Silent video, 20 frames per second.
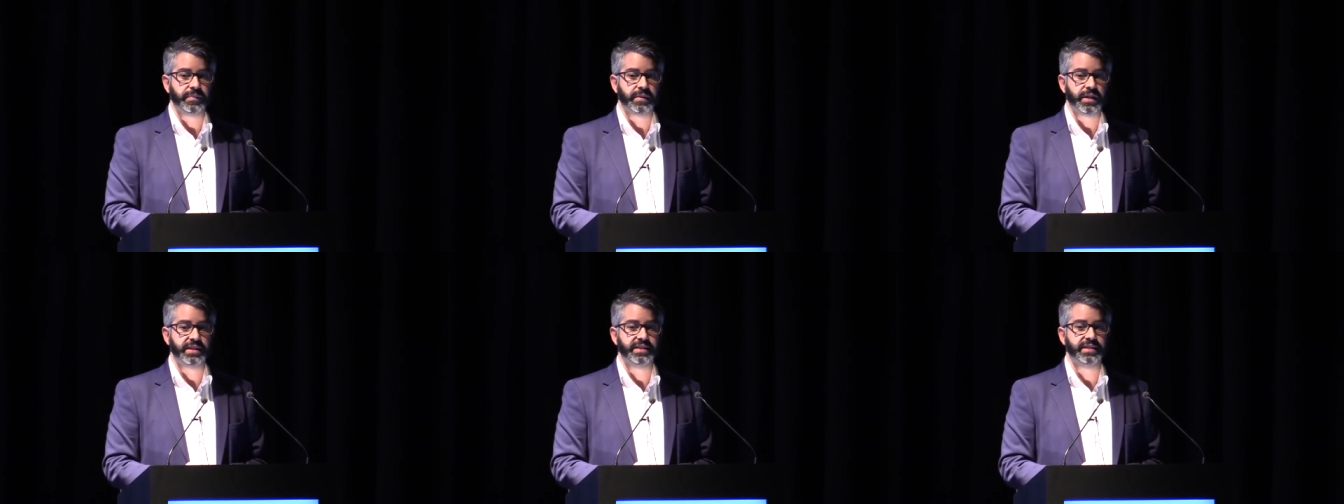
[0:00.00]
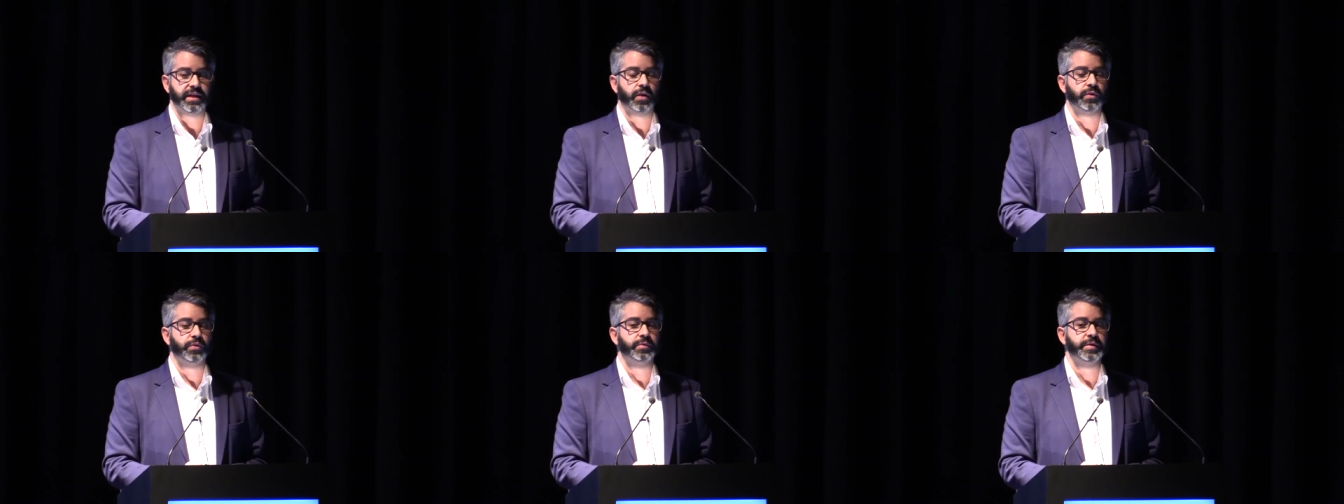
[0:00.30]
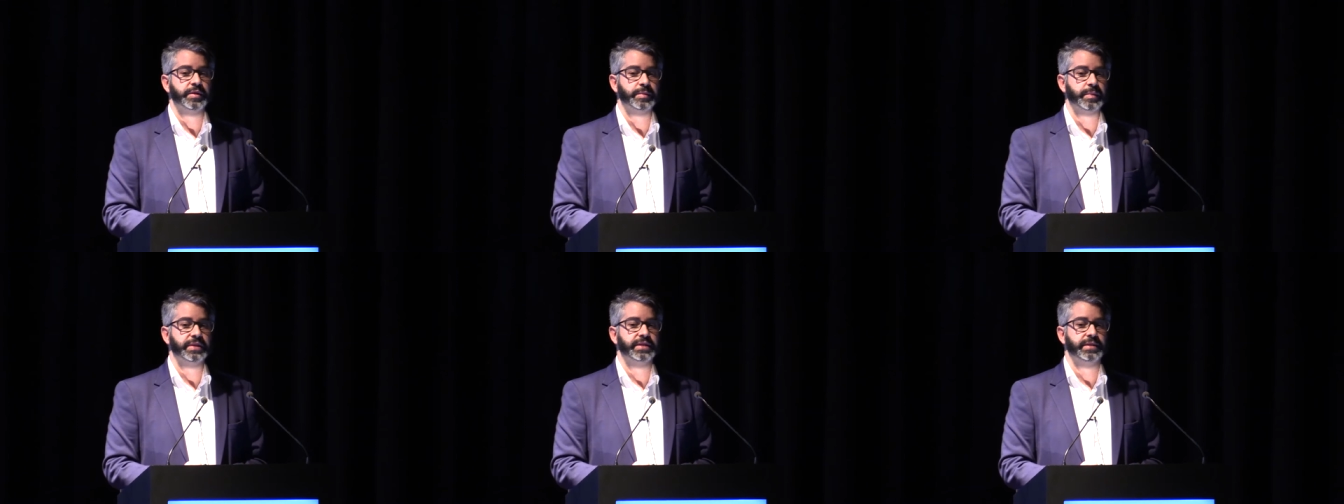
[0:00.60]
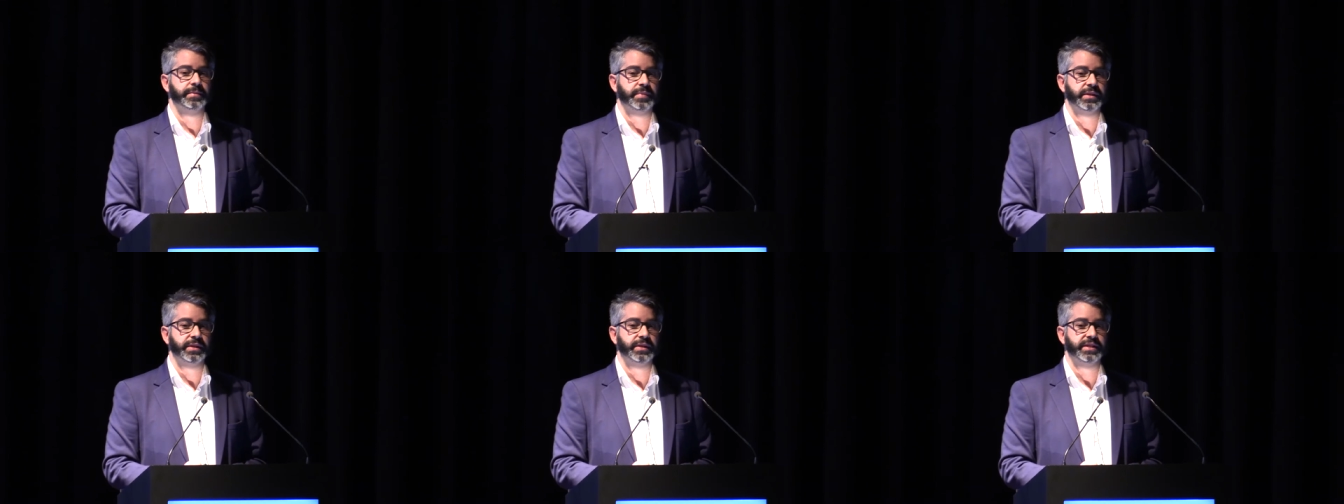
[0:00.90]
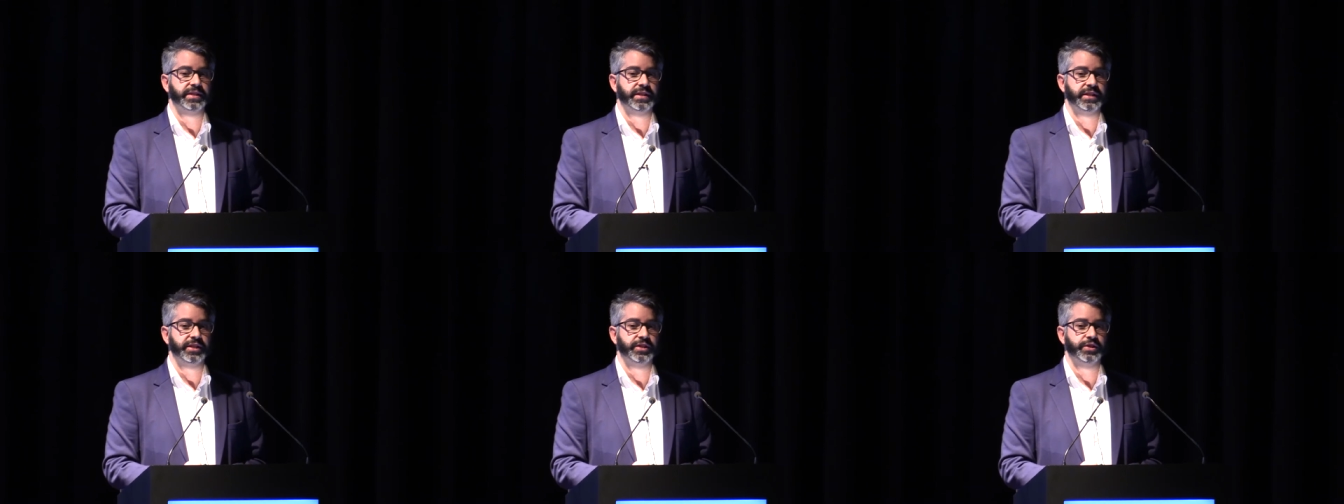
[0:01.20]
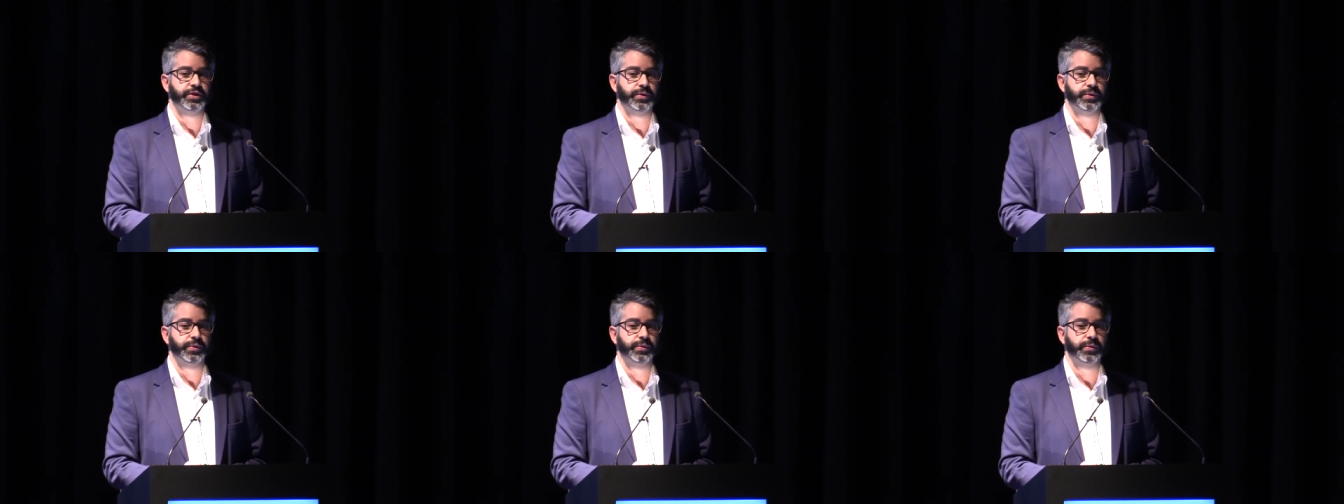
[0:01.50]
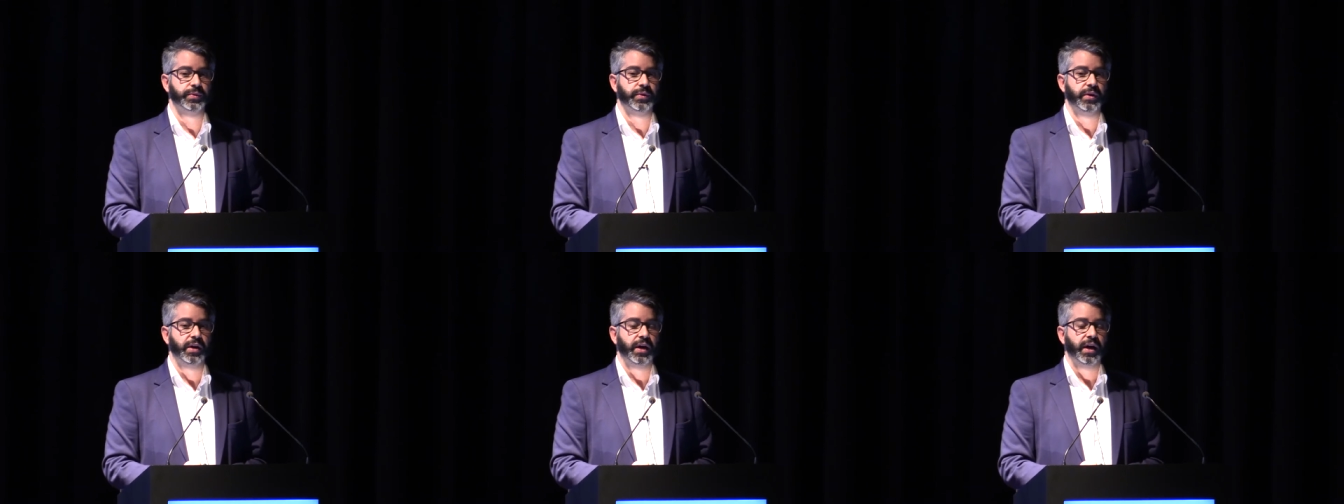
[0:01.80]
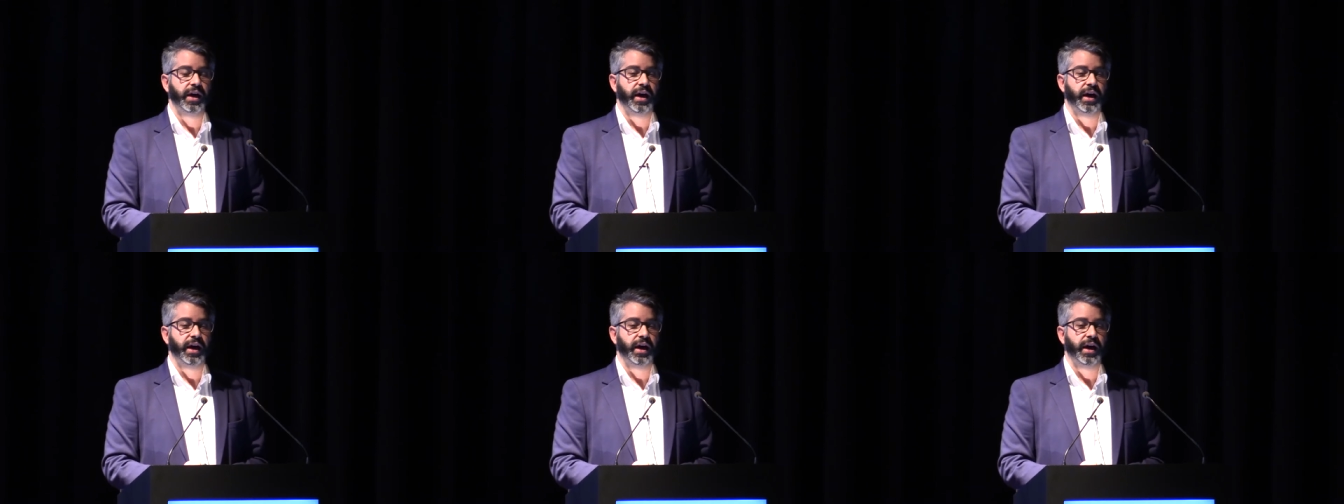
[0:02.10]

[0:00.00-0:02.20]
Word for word: It's our responsibility to